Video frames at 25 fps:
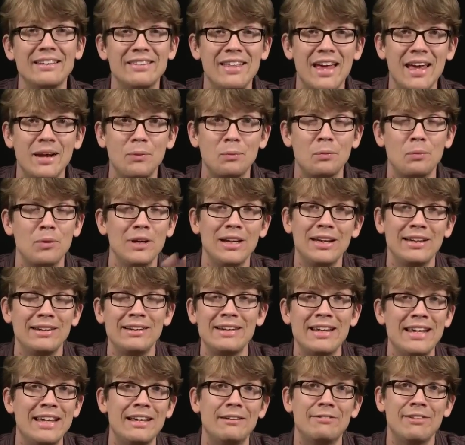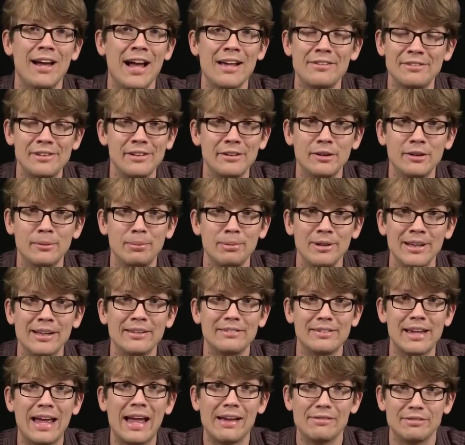is that we need vascular
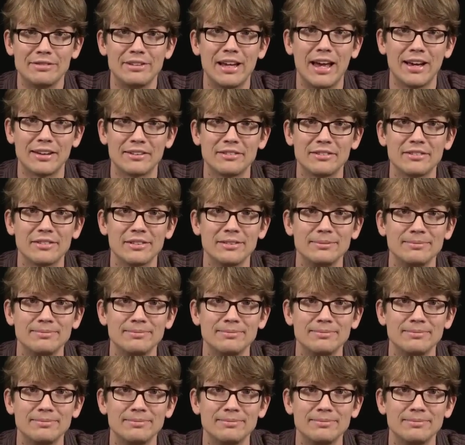plants to have sex.